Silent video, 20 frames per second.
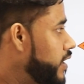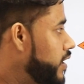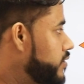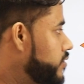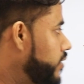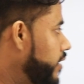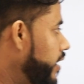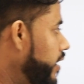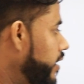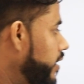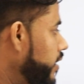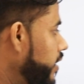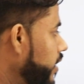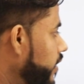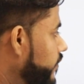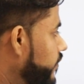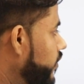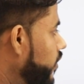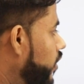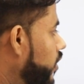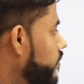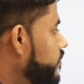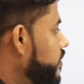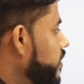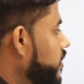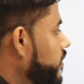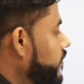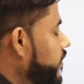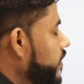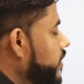So here if the
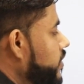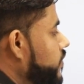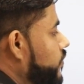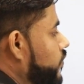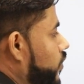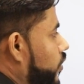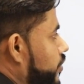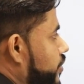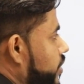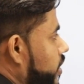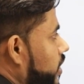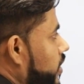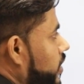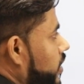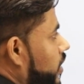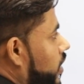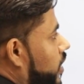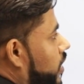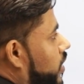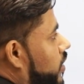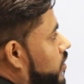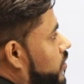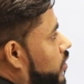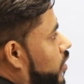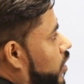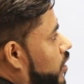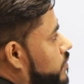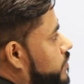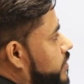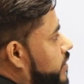observer is watching the
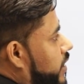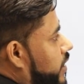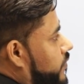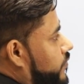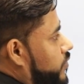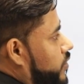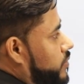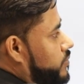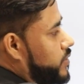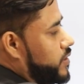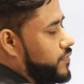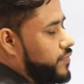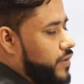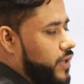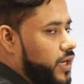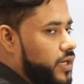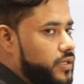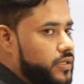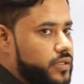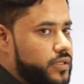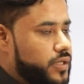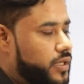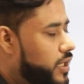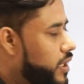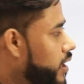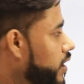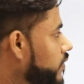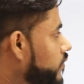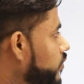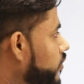object from the front
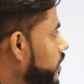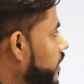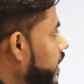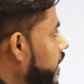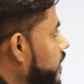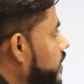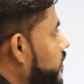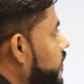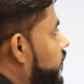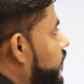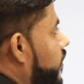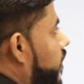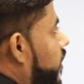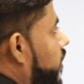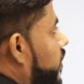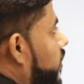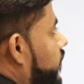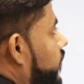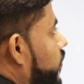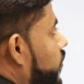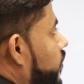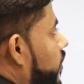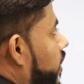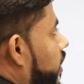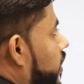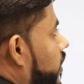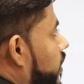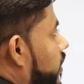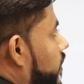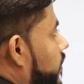he would get the front view
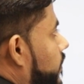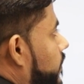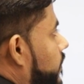here